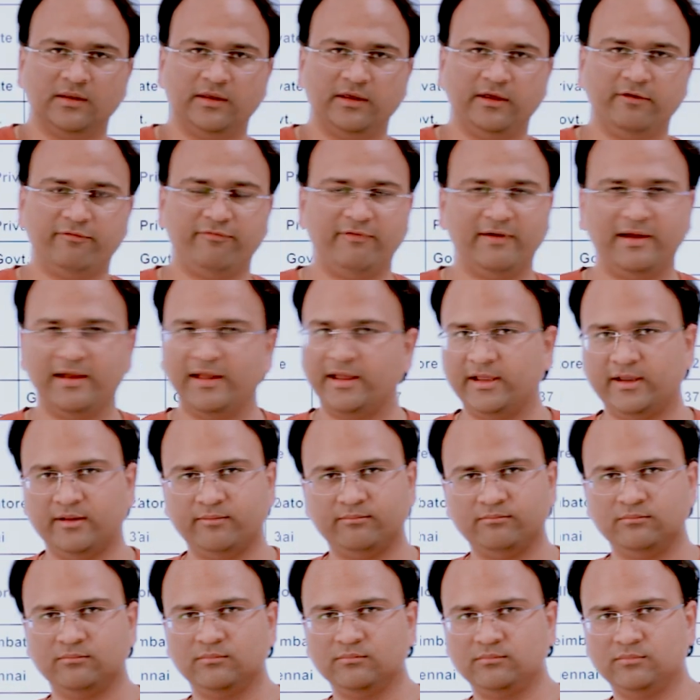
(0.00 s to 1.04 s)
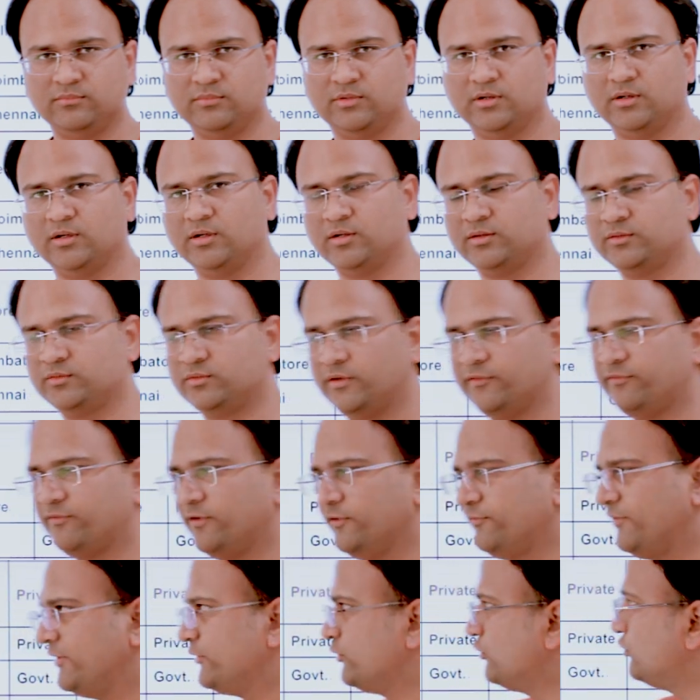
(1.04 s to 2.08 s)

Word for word: If I uh, if, if I